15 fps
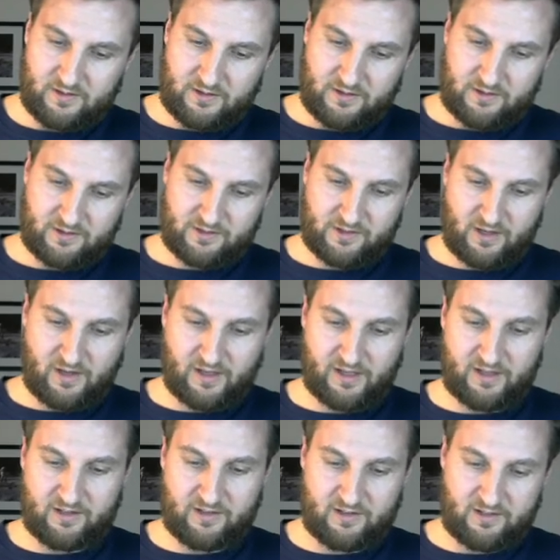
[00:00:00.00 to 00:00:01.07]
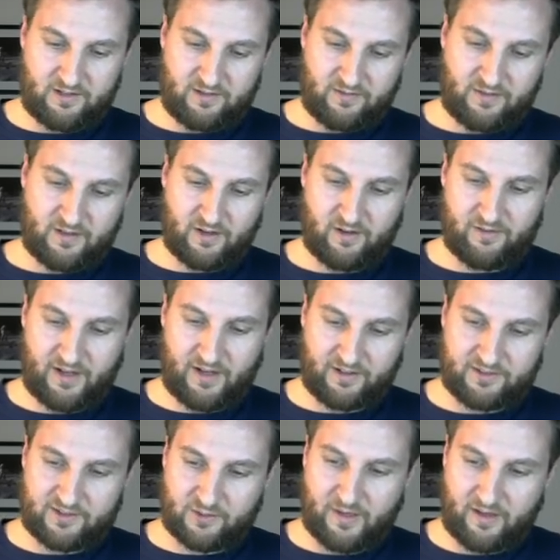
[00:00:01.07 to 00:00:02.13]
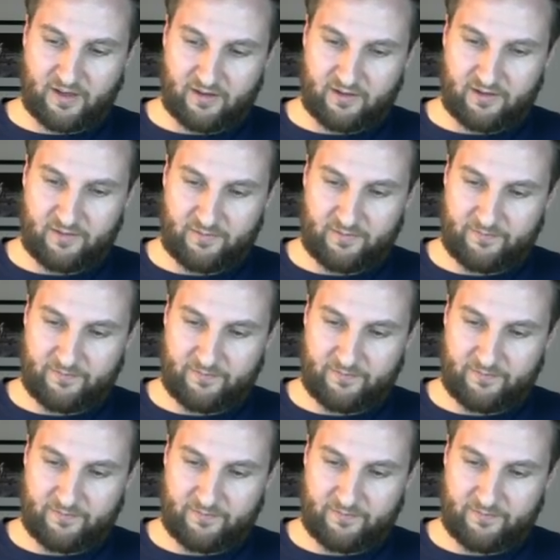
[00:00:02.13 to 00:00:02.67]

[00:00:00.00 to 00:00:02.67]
sine of x squared.